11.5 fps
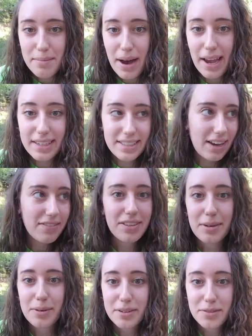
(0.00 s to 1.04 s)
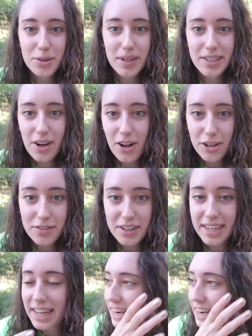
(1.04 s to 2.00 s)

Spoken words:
I definitely would have joined all over again.